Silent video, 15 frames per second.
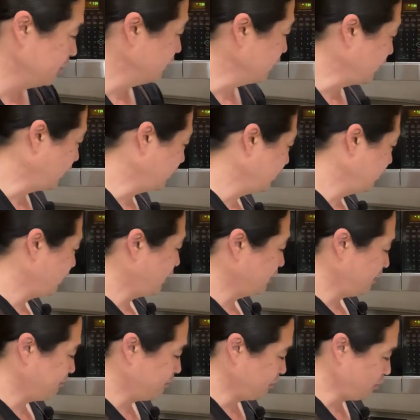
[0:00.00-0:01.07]
yeah, I think I
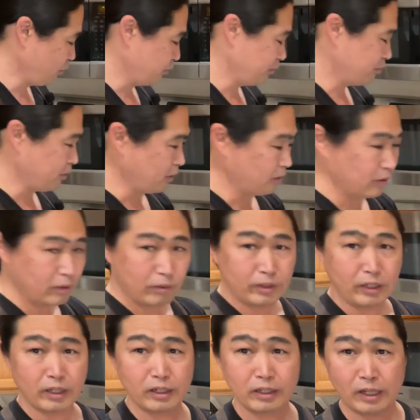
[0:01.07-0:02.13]
definitely go with pro.
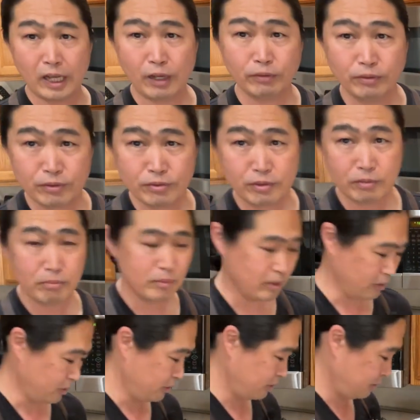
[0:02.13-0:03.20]
Okay, how to steam
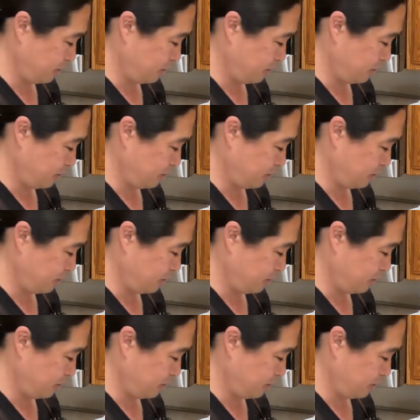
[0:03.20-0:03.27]
milk.